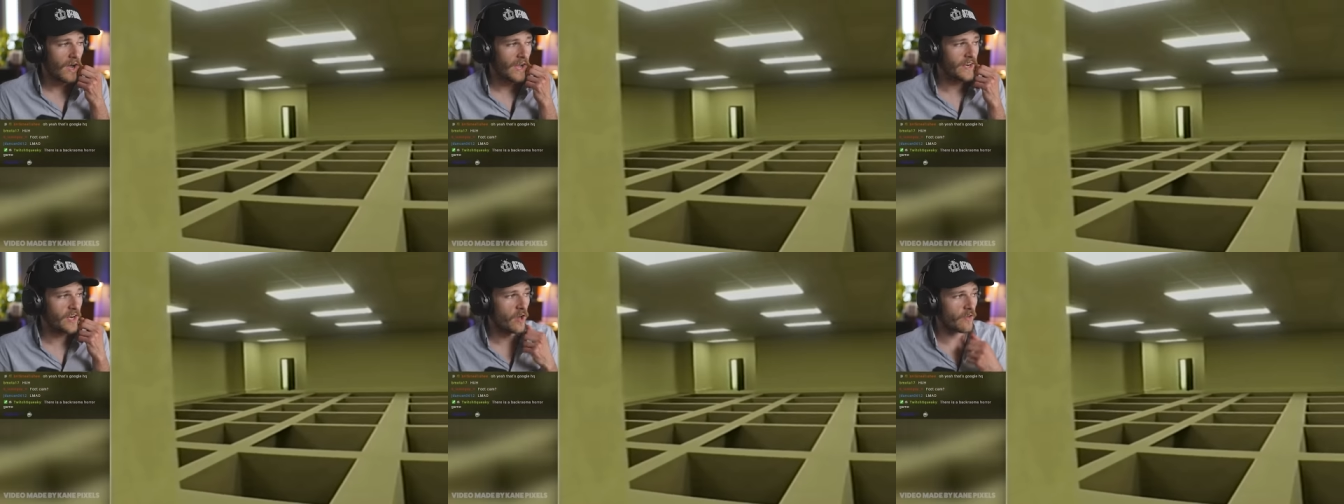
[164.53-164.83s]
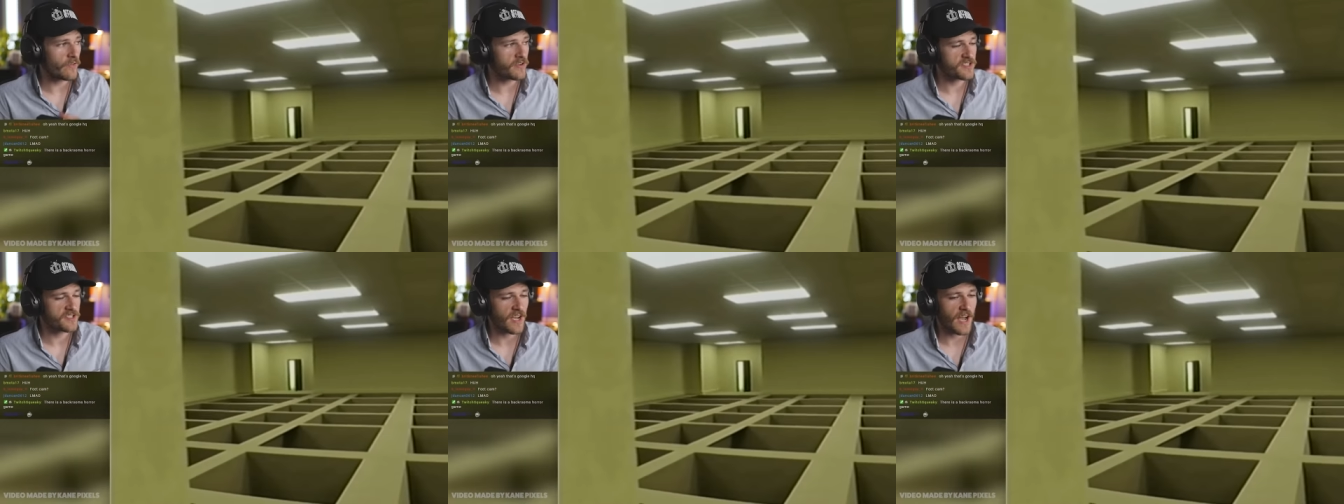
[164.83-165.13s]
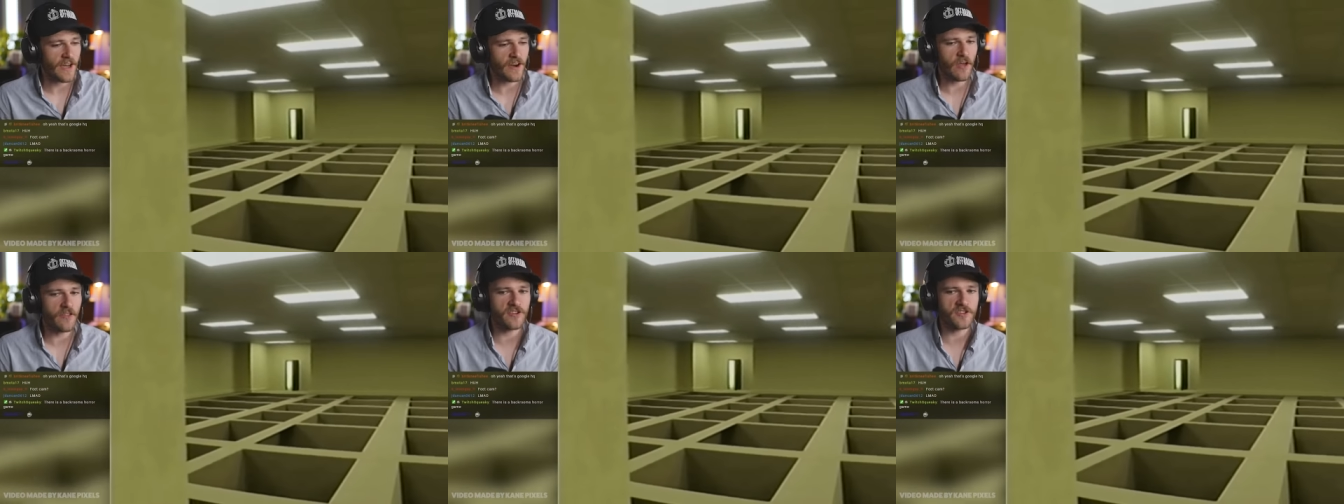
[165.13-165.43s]
Oh, I know.
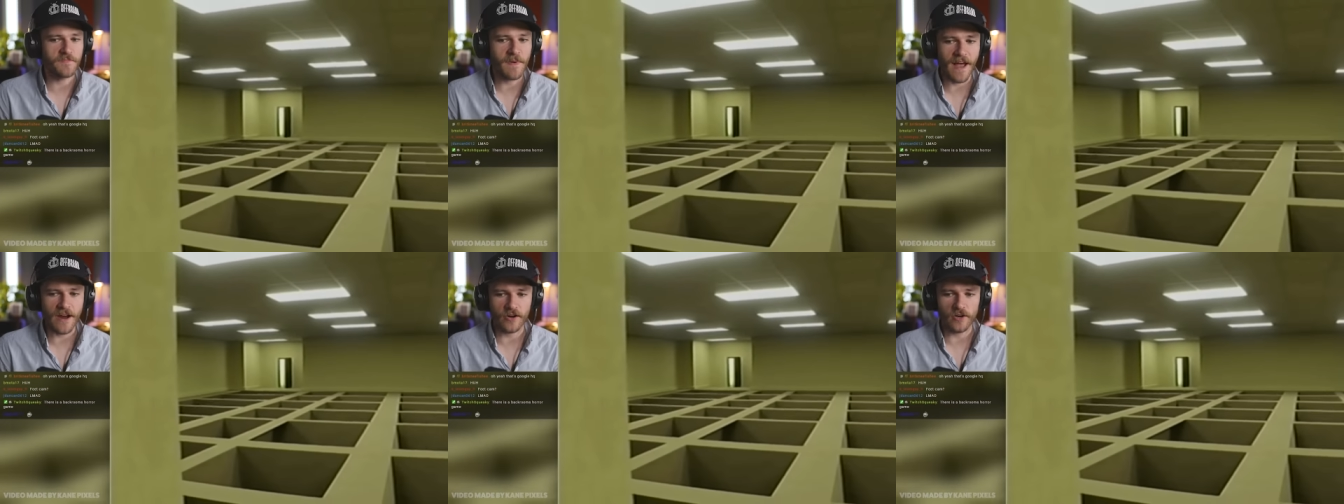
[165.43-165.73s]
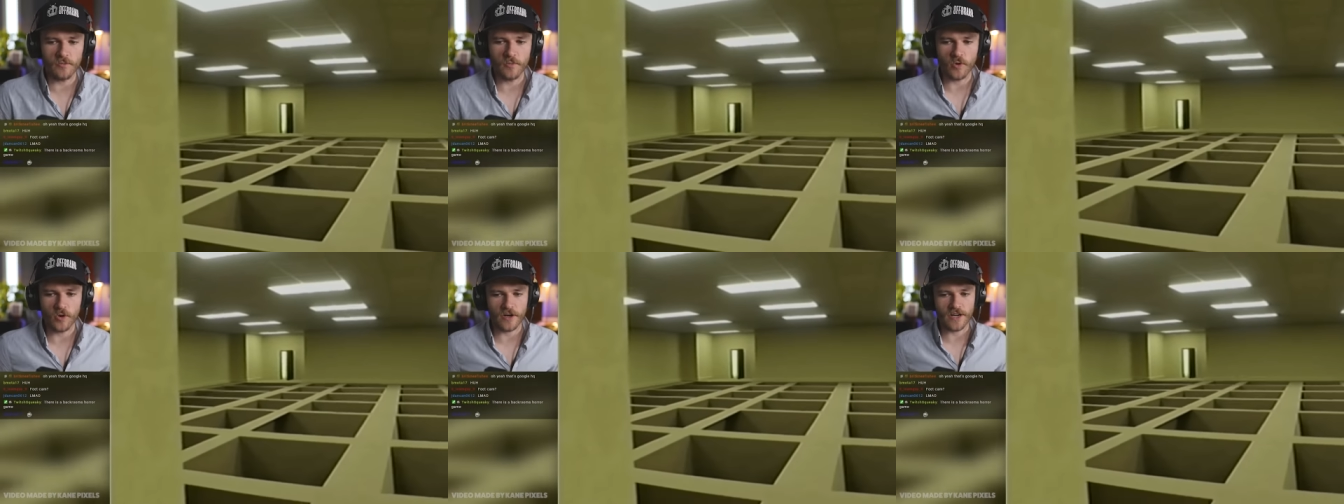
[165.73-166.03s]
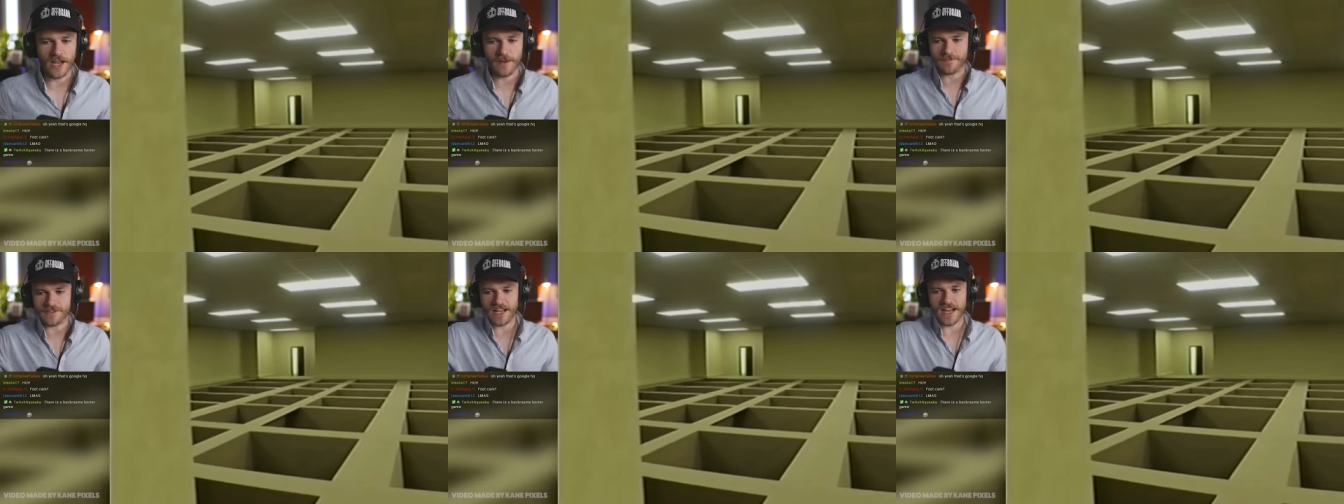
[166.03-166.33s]
There's I know there's backroom
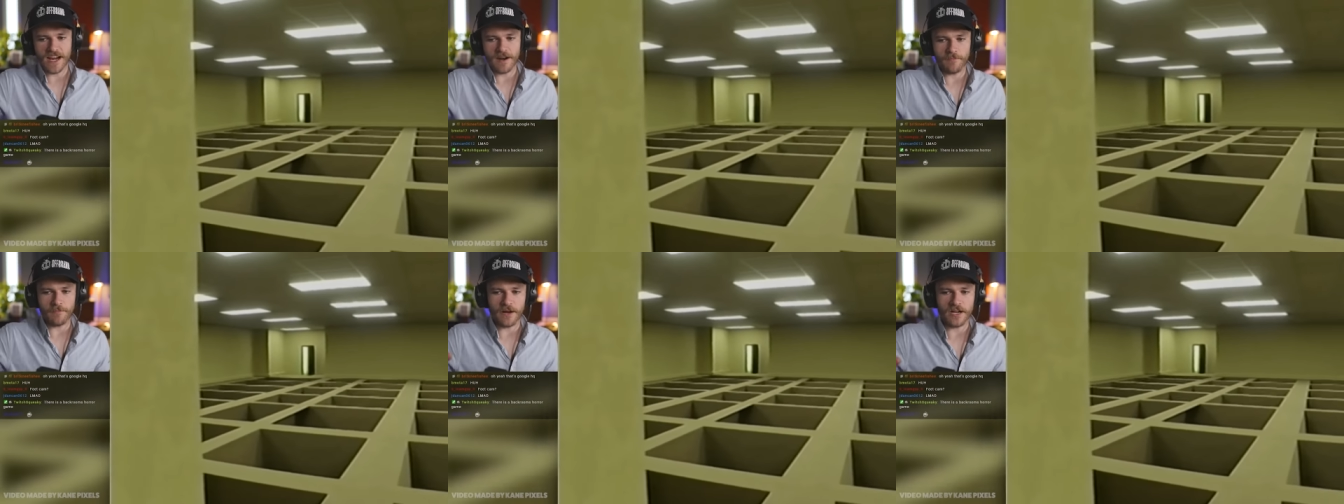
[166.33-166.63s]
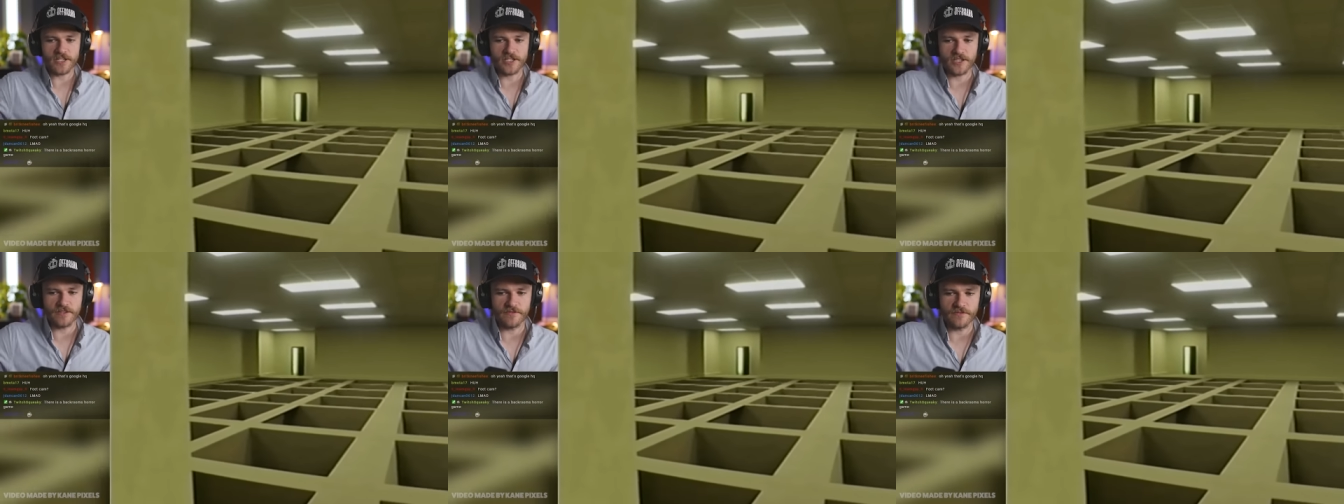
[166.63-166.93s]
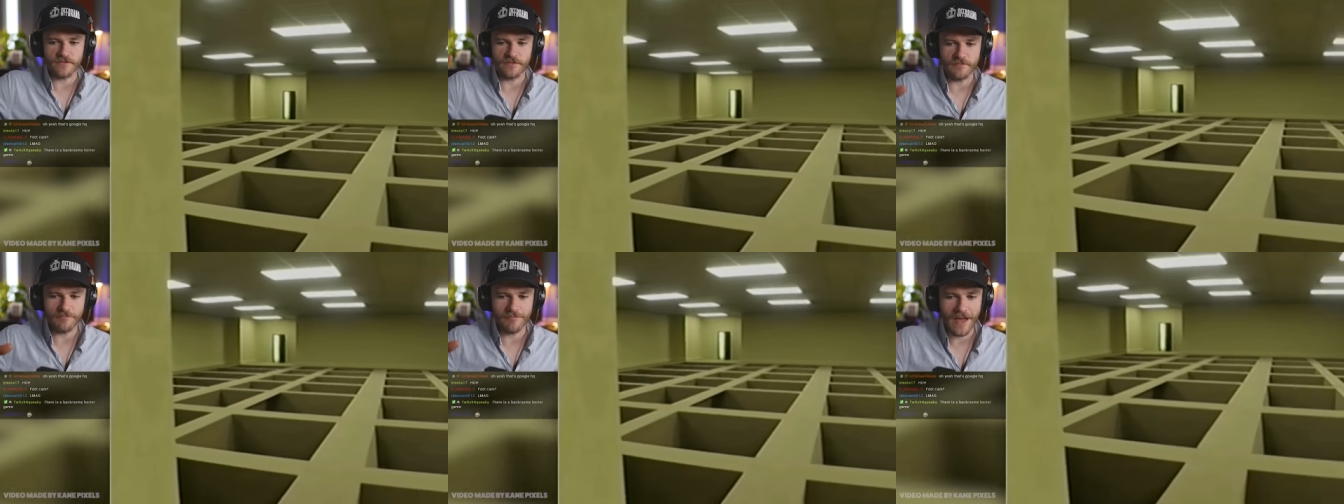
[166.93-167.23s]
horror games. I got a bunch
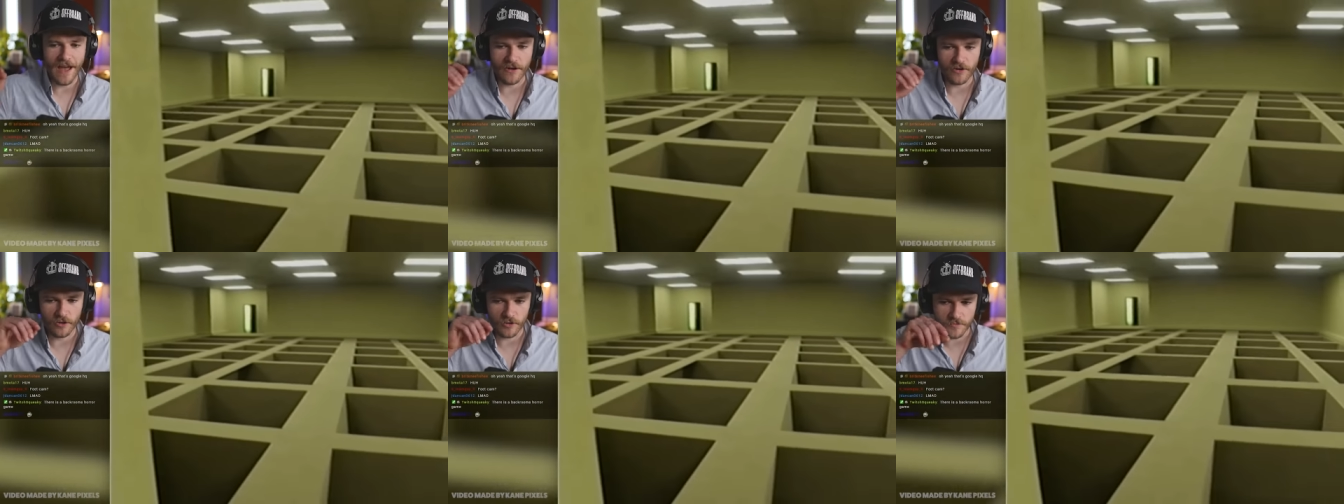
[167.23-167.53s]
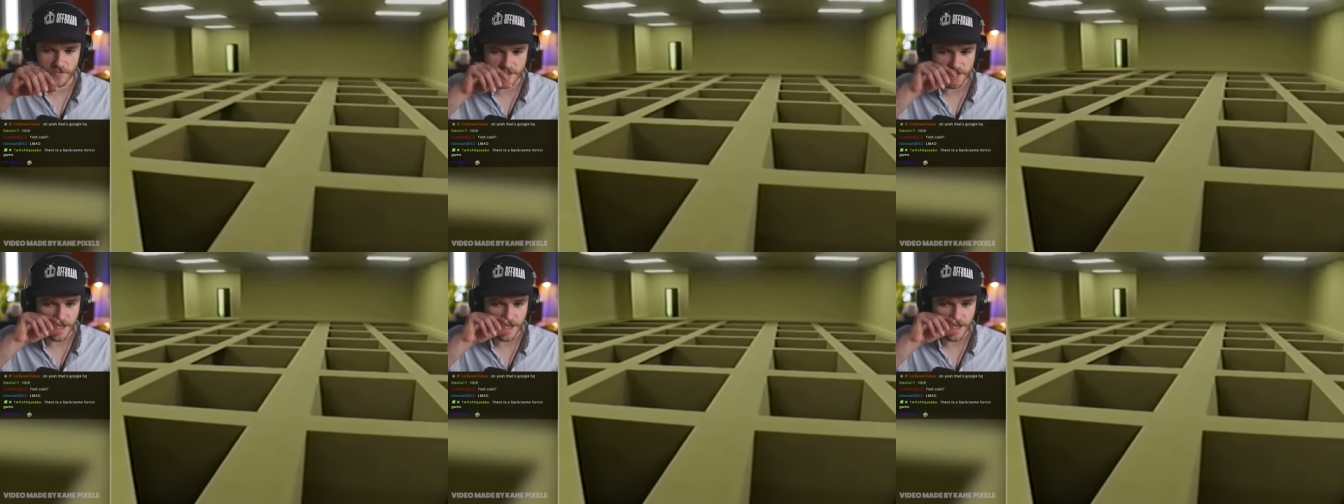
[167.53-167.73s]
of backroom